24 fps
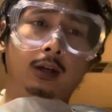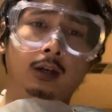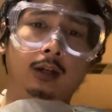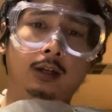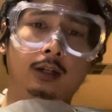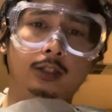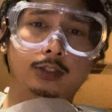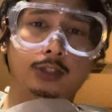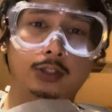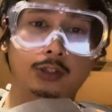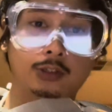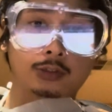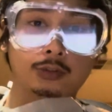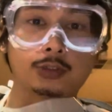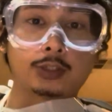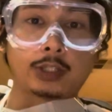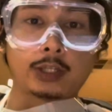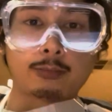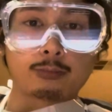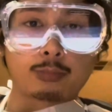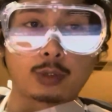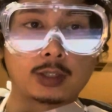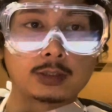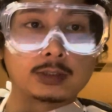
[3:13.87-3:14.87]
So same
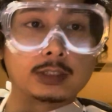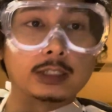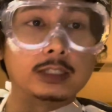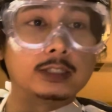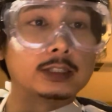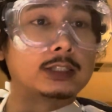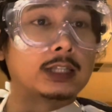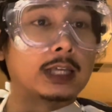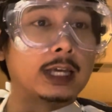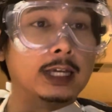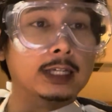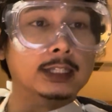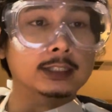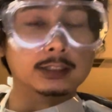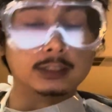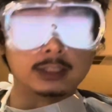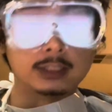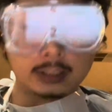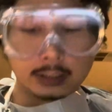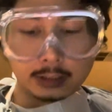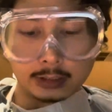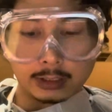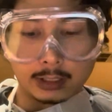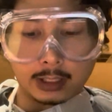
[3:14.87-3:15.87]
process as
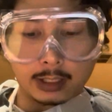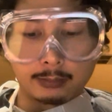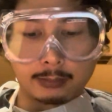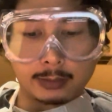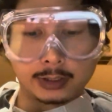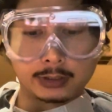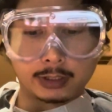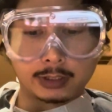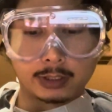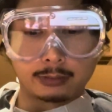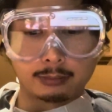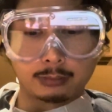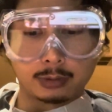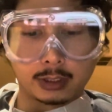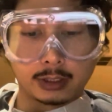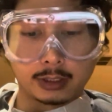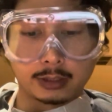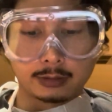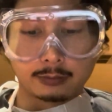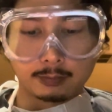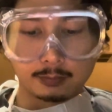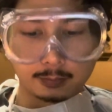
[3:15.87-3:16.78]
the MSA plate.